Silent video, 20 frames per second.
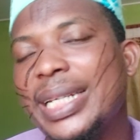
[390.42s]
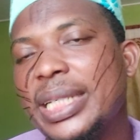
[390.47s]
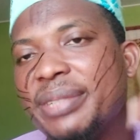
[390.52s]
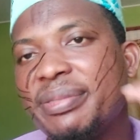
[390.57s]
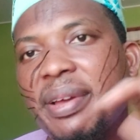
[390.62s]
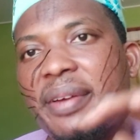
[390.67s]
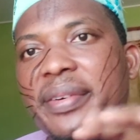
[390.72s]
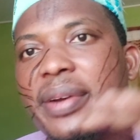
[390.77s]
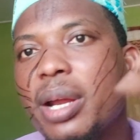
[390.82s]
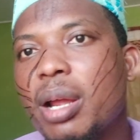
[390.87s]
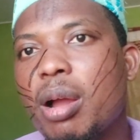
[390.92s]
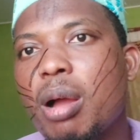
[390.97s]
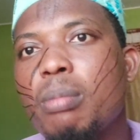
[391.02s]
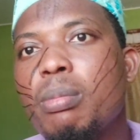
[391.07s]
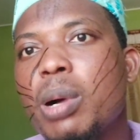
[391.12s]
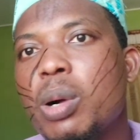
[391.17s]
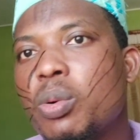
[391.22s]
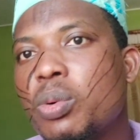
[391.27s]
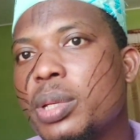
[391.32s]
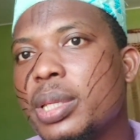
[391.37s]
and it's very
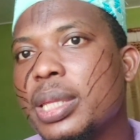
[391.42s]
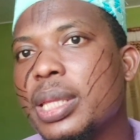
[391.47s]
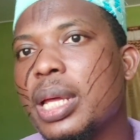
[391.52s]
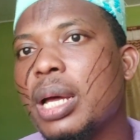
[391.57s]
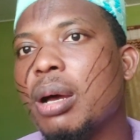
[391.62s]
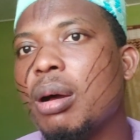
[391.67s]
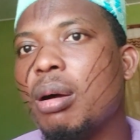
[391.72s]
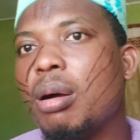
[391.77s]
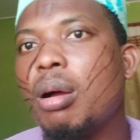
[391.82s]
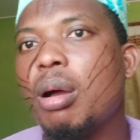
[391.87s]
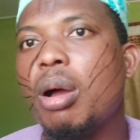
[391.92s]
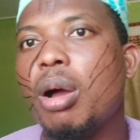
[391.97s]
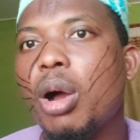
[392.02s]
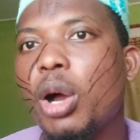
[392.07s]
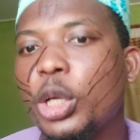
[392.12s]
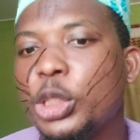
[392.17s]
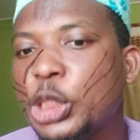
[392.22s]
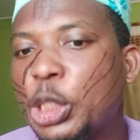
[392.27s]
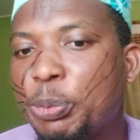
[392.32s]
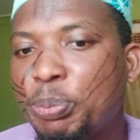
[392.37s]
common with
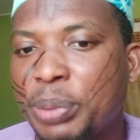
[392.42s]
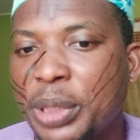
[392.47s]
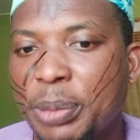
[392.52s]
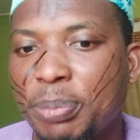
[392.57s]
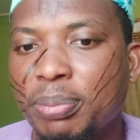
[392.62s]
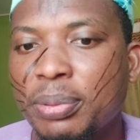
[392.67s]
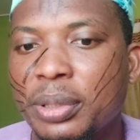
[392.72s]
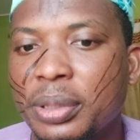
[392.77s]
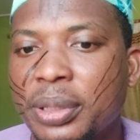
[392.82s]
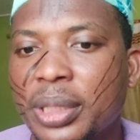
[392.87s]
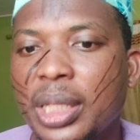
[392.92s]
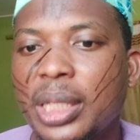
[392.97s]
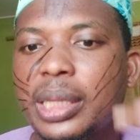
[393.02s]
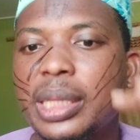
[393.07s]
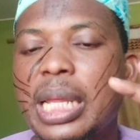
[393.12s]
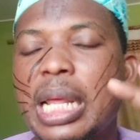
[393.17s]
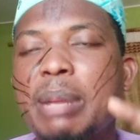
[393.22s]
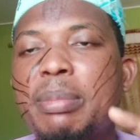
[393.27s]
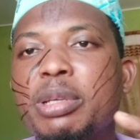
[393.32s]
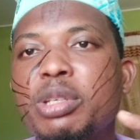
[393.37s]
Oyo people.
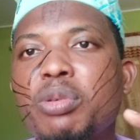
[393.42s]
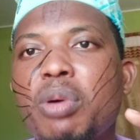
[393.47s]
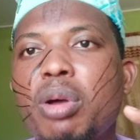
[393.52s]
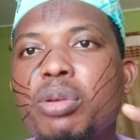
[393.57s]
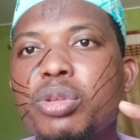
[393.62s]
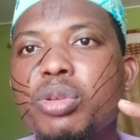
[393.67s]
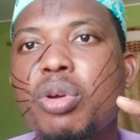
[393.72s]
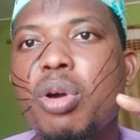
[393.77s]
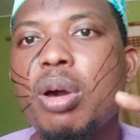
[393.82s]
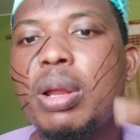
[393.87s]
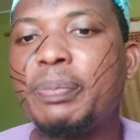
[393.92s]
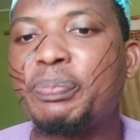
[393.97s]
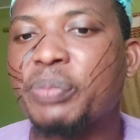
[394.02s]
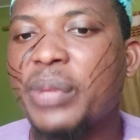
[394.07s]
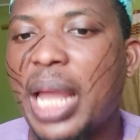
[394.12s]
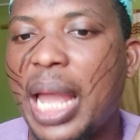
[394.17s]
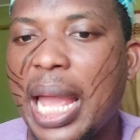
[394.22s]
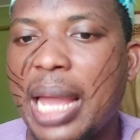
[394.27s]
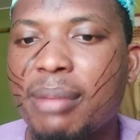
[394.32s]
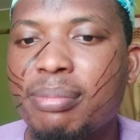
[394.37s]
Then I'm also what to call
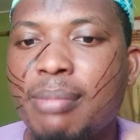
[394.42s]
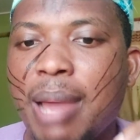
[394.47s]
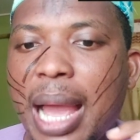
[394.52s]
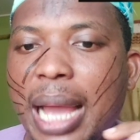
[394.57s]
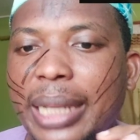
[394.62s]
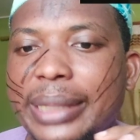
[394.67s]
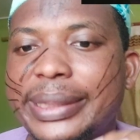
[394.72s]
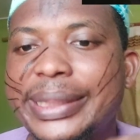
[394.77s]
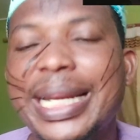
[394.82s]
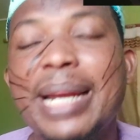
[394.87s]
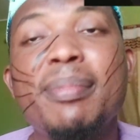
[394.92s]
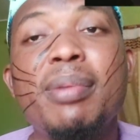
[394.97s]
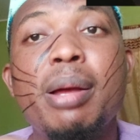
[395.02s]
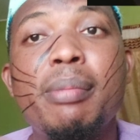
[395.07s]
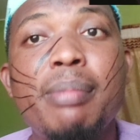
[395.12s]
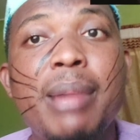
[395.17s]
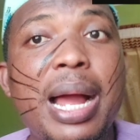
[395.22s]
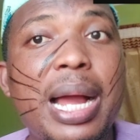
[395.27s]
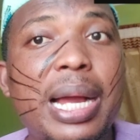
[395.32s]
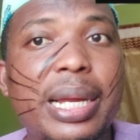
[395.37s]
Egba tribal
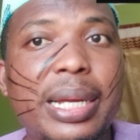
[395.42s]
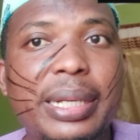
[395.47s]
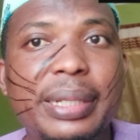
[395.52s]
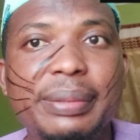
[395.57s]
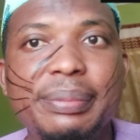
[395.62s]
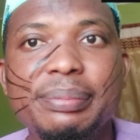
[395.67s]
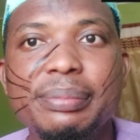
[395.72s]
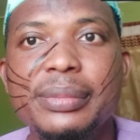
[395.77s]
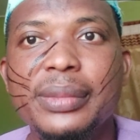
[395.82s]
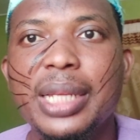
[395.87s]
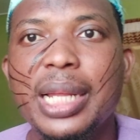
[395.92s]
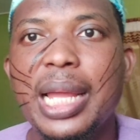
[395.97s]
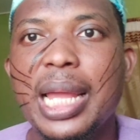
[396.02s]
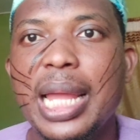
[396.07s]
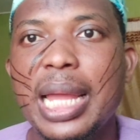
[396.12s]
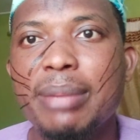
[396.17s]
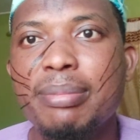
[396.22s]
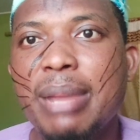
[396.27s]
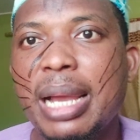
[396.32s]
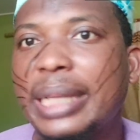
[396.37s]
mark.
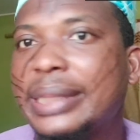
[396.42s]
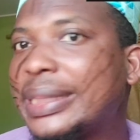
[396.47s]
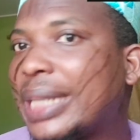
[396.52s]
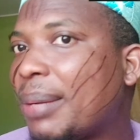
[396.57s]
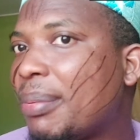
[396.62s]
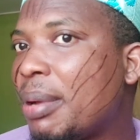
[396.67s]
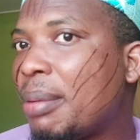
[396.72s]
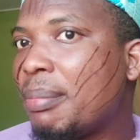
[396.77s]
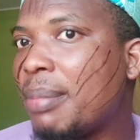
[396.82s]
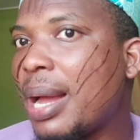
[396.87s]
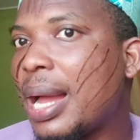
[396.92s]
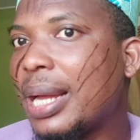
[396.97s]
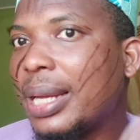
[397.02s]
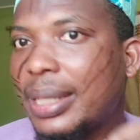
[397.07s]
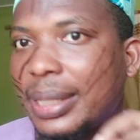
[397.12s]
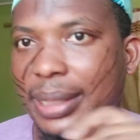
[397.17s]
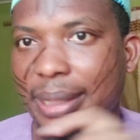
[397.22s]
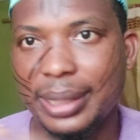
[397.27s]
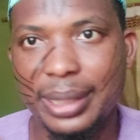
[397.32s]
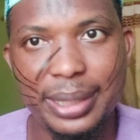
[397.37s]
Egba tribal mark
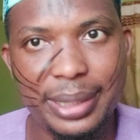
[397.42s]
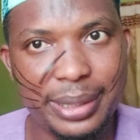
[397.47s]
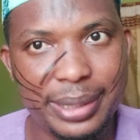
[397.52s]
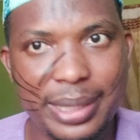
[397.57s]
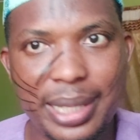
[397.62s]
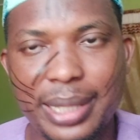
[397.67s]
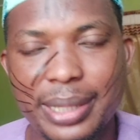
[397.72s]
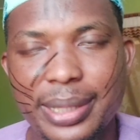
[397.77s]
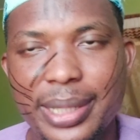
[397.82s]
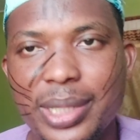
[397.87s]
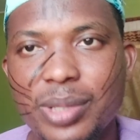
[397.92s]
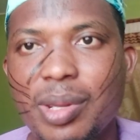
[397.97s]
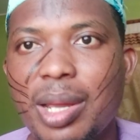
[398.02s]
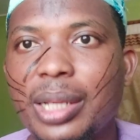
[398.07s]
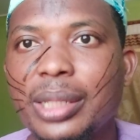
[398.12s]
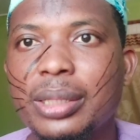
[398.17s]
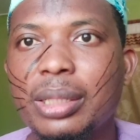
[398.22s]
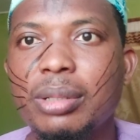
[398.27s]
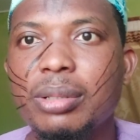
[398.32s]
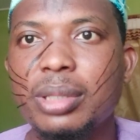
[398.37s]
is this. This is what
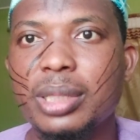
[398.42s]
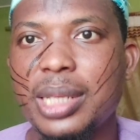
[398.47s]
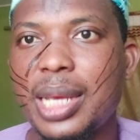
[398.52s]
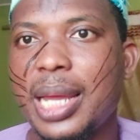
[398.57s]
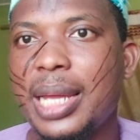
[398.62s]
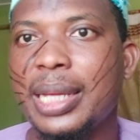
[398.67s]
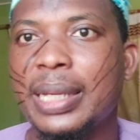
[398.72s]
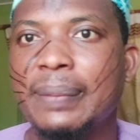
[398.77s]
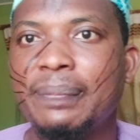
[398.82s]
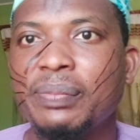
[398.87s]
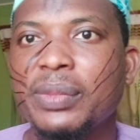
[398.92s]
it looks like.